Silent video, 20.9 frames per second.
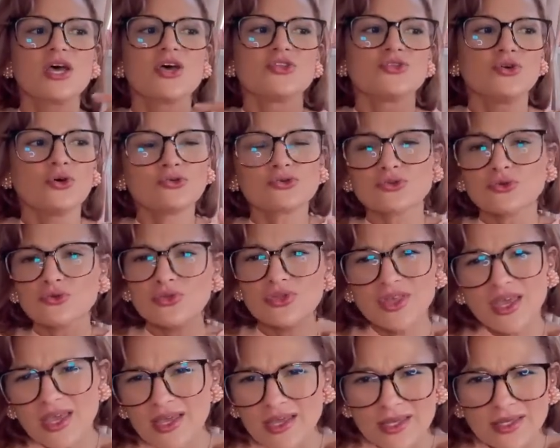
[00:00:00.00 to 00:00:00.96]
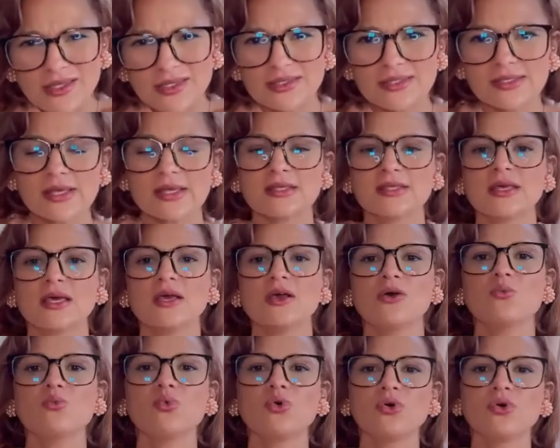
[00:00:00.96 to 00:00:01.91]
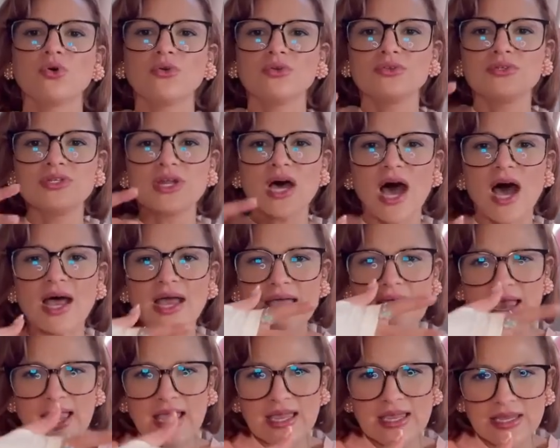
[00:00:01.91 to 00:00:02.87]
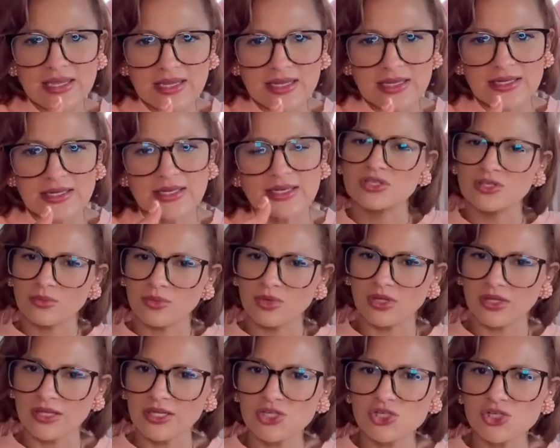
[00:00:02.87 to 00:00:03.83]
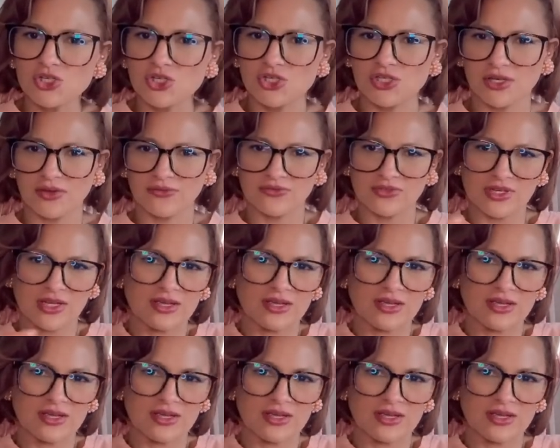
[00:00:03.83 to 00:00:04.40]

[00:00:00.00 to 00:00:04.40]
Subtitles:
Those are things that will not aid in simulation shifting,